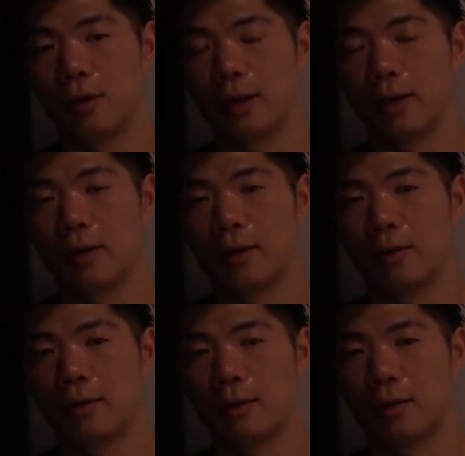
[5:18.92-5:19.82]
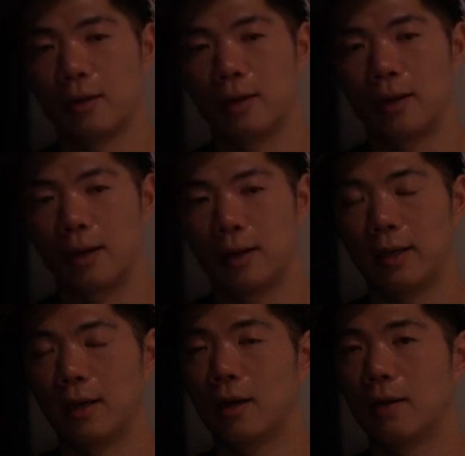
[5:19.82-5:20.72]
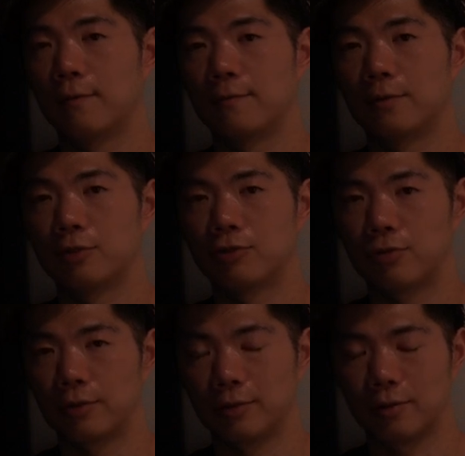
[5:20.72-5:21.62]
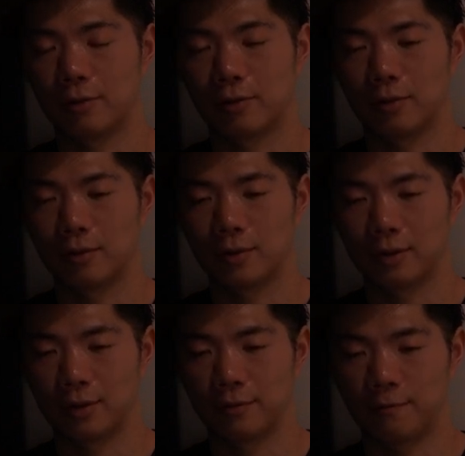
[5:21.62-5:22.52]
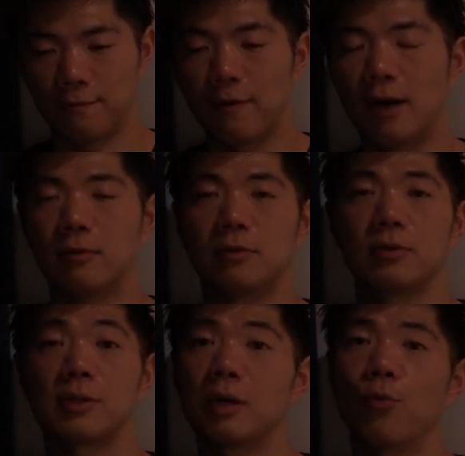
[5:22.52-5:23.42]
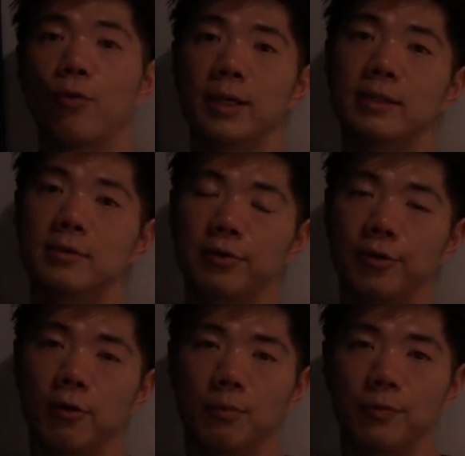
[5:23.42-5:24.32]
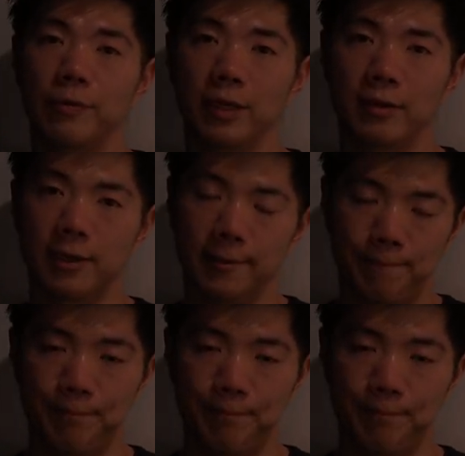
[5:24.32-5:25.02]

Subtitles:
and I have found some ways to cope with it.